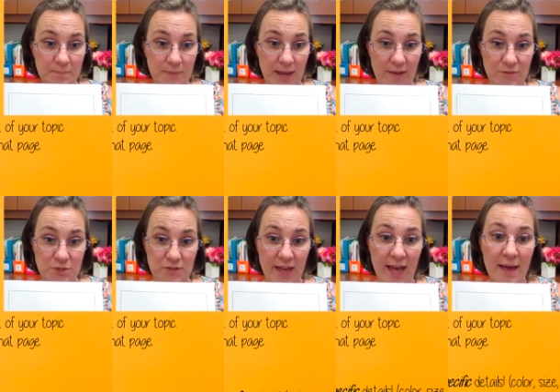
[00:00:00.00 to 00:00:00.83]
After
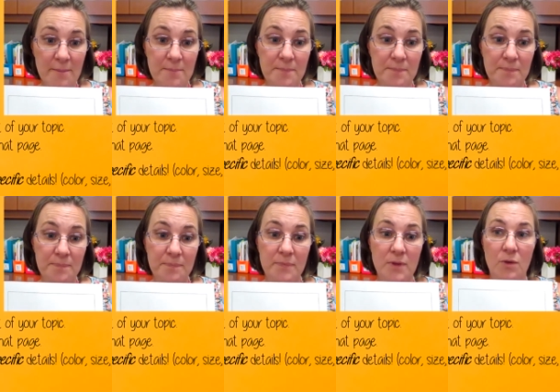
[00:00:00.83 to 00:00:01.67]
that,
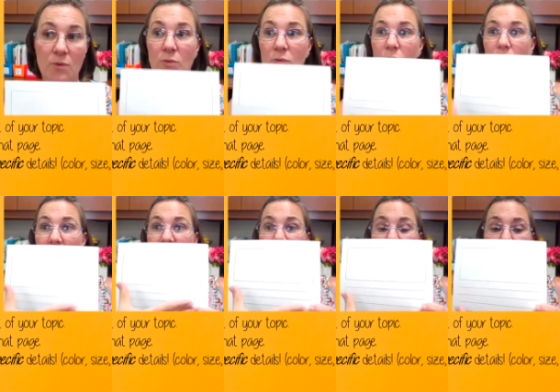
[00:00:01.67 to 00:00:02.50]

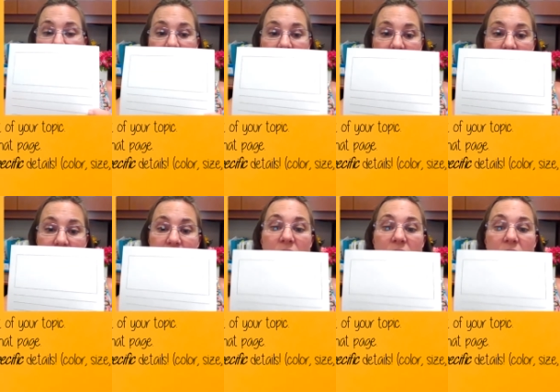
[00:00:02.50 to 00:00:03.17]
write the page.